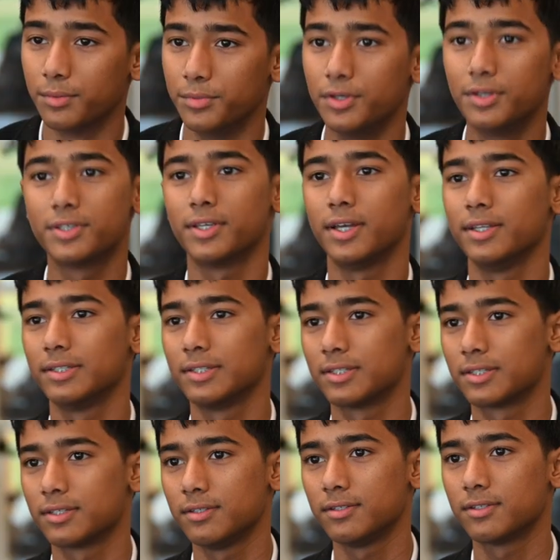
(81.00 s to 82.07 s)
Computer
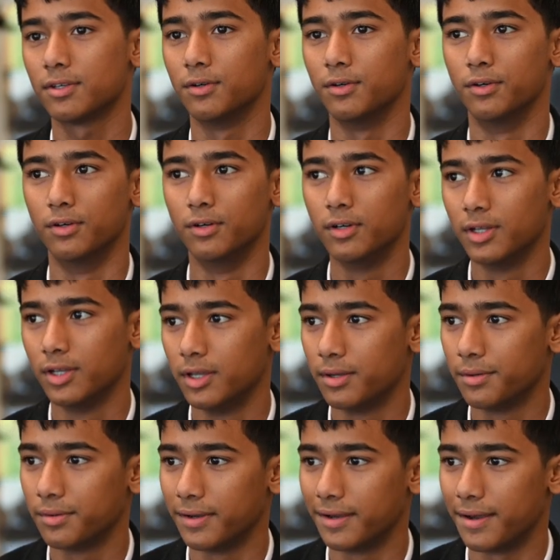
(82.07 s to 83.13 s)
sciences or
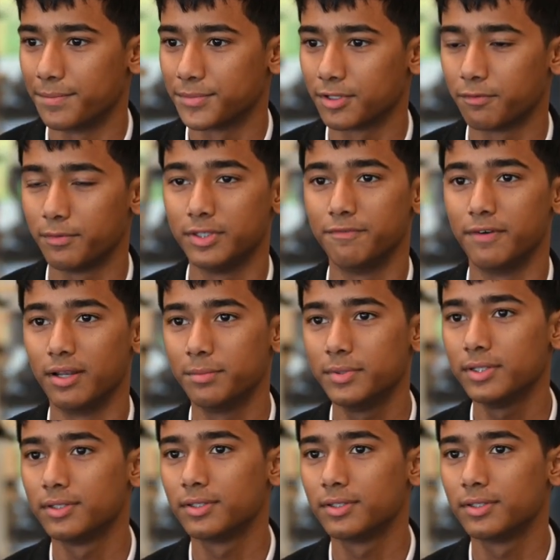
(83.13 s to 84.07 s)
software development.